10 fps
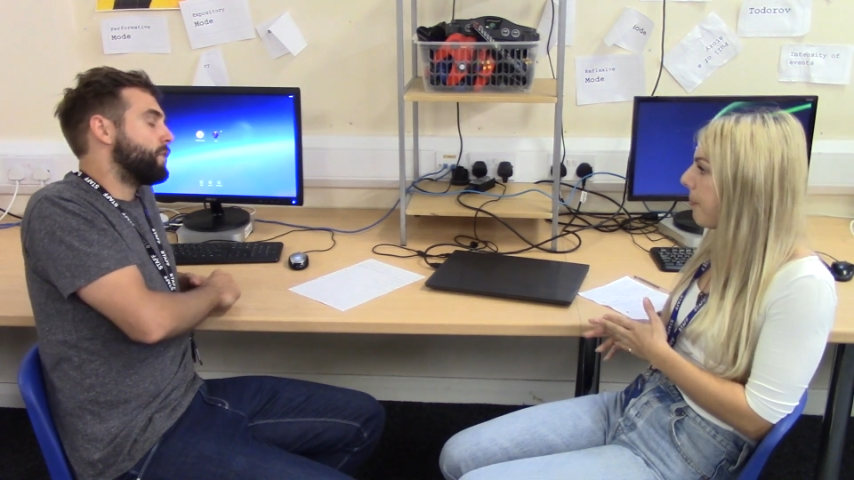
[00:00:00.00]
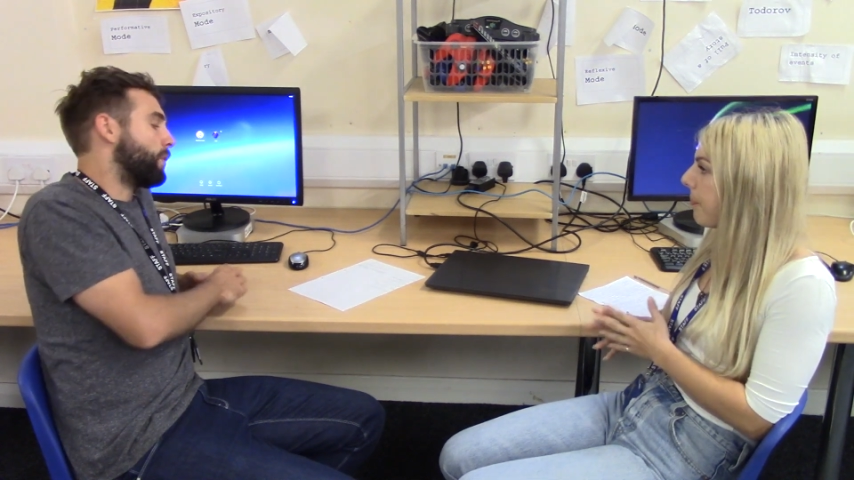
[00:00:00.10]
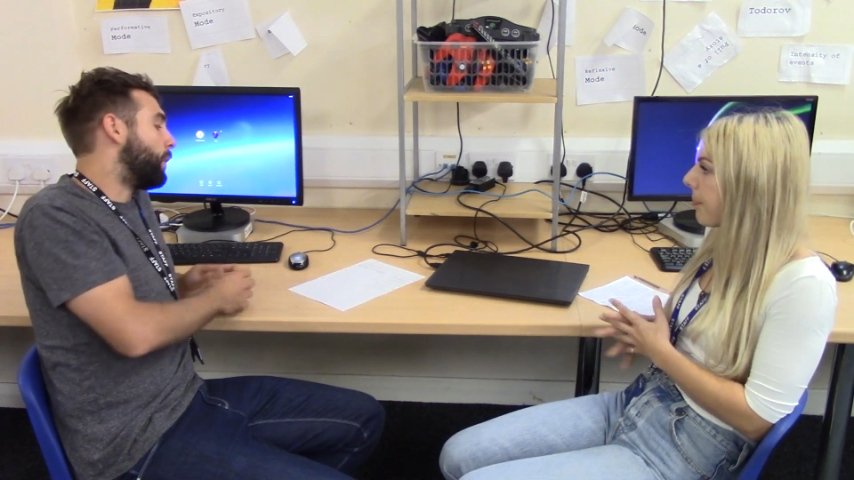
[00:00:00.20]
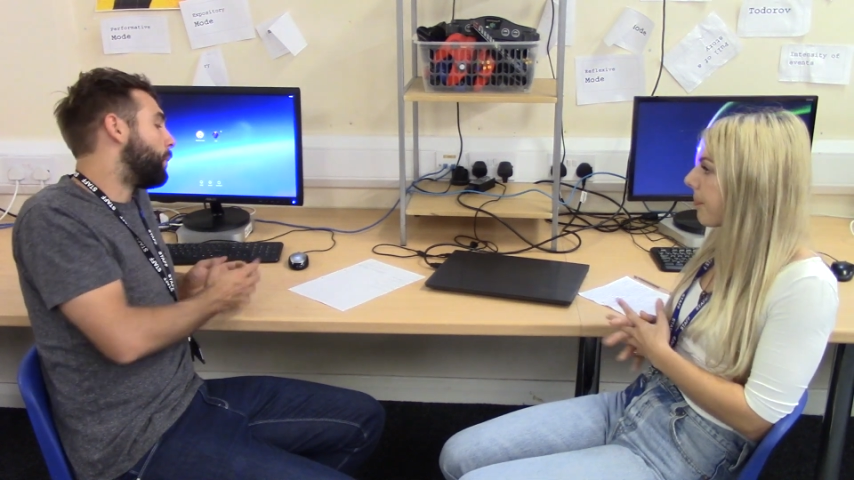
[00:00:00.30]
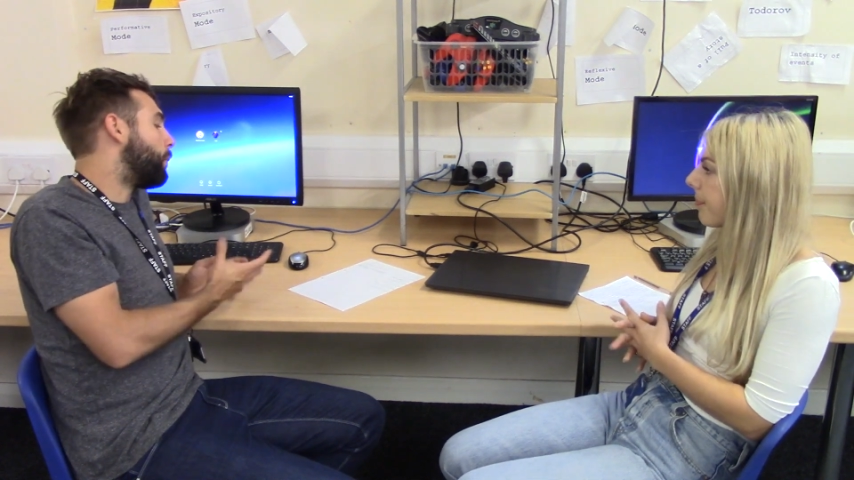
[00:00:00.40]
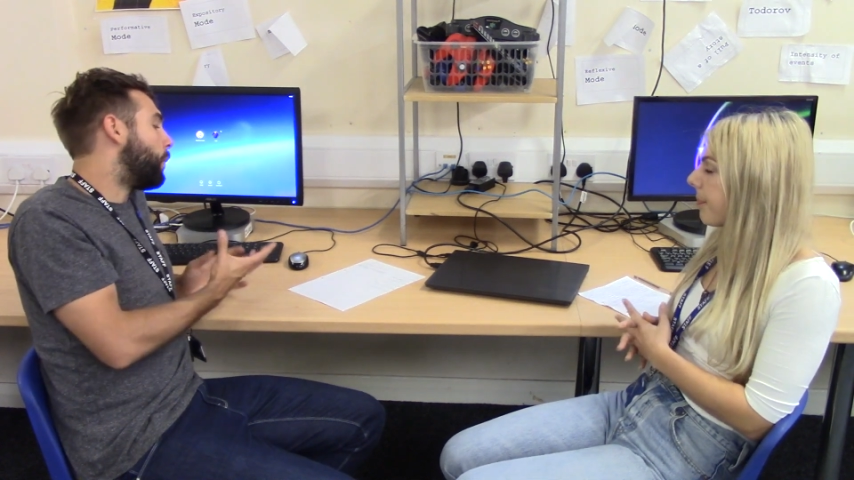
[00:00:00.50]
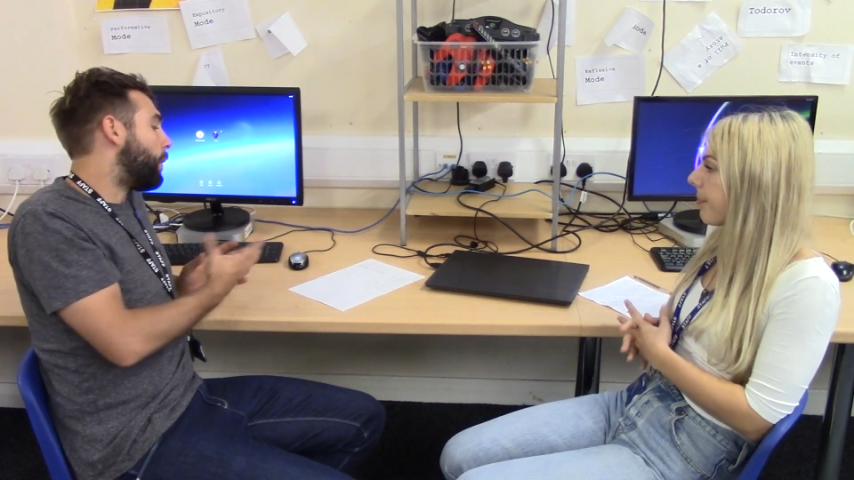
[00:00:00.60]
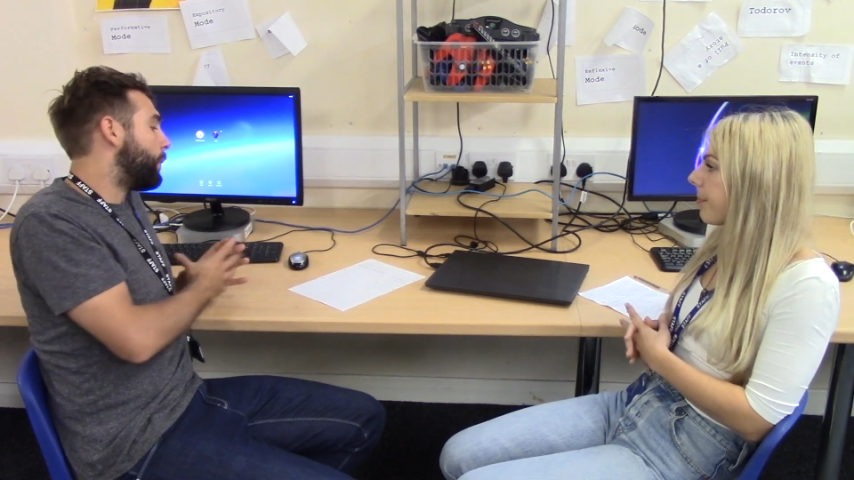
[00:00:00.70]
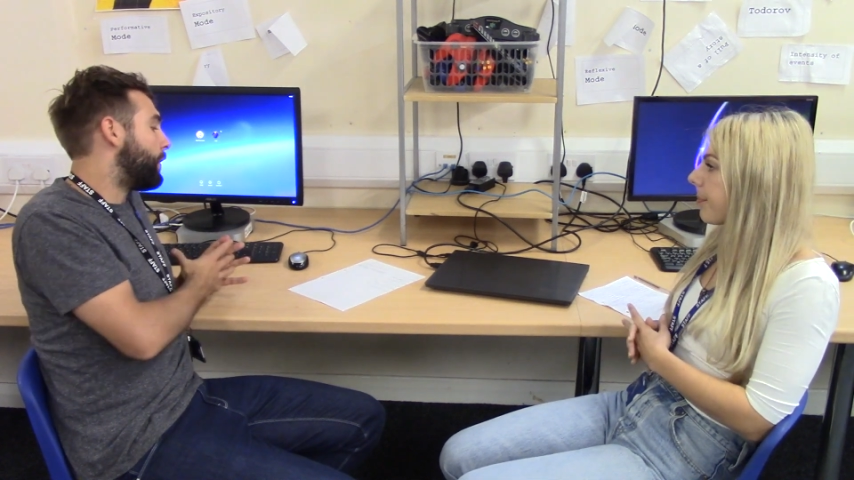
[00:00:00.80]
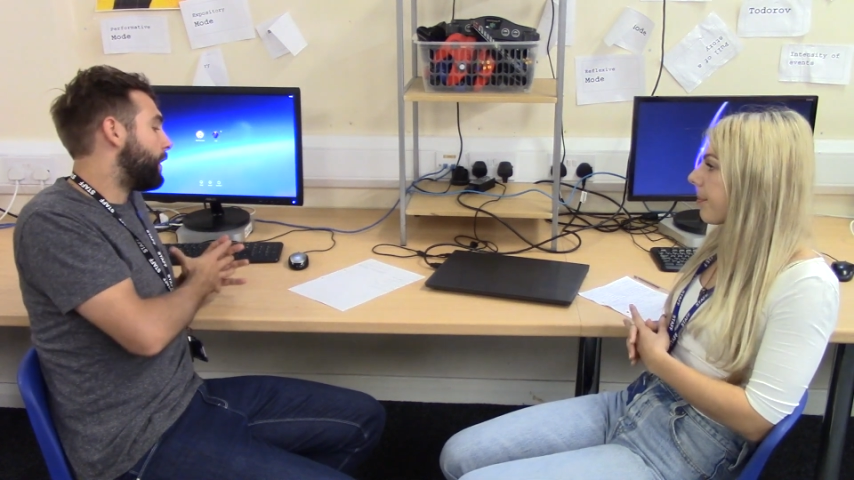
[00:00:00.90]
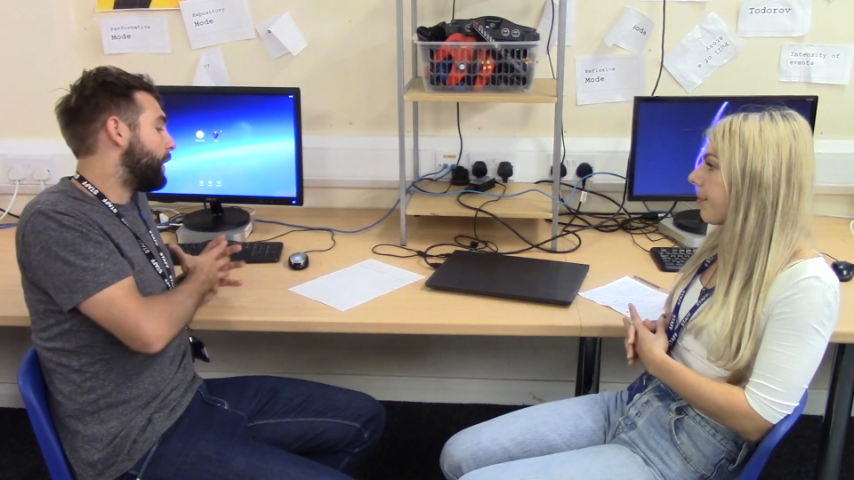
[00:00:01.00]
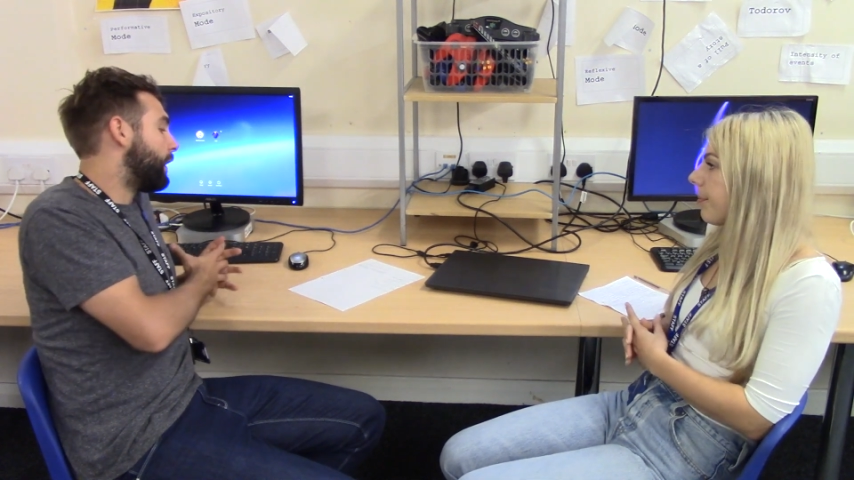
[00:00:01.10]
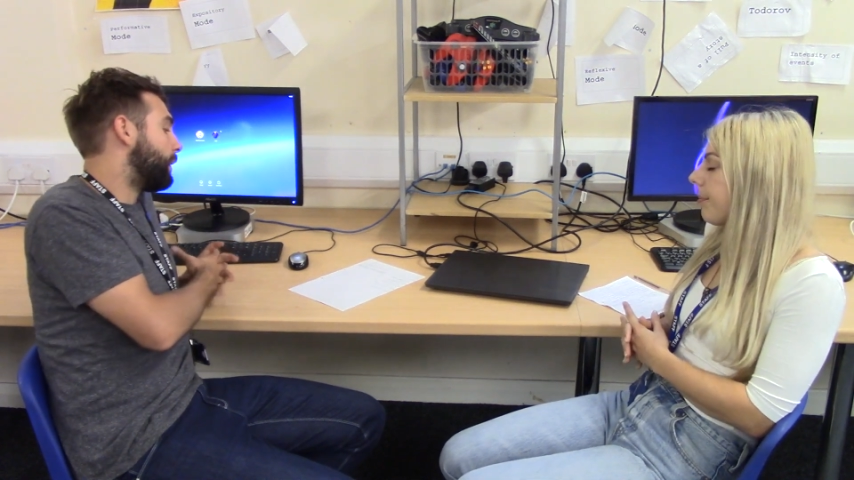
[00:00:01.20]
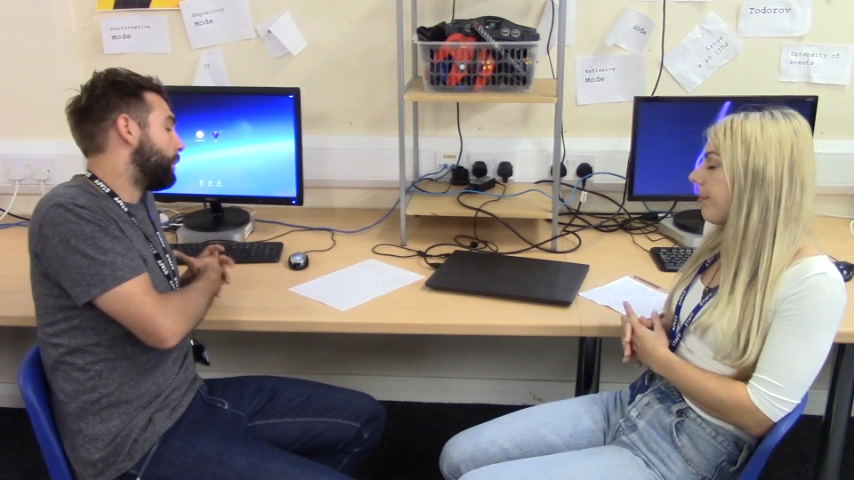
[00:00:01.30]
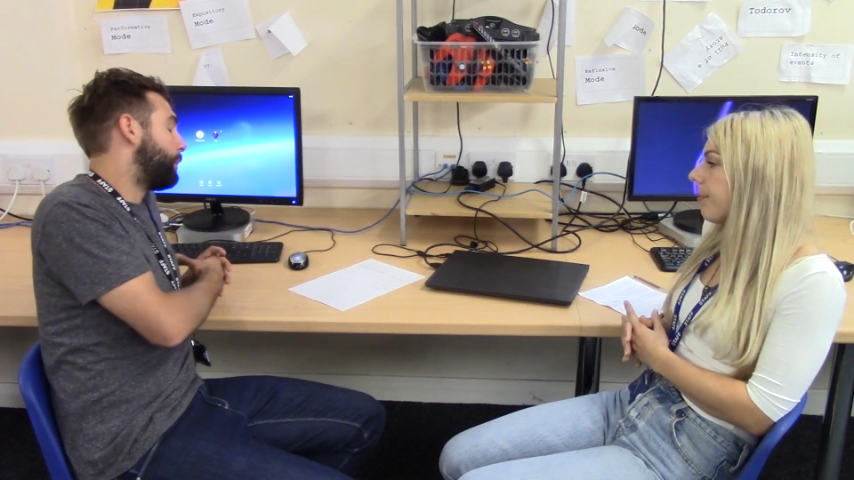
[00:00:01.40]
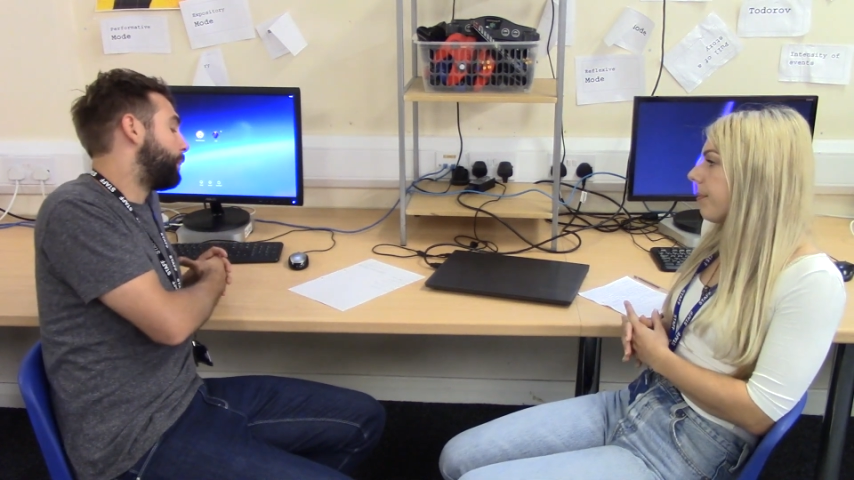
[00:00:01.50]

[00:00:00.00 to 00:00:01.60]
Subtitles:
So what were the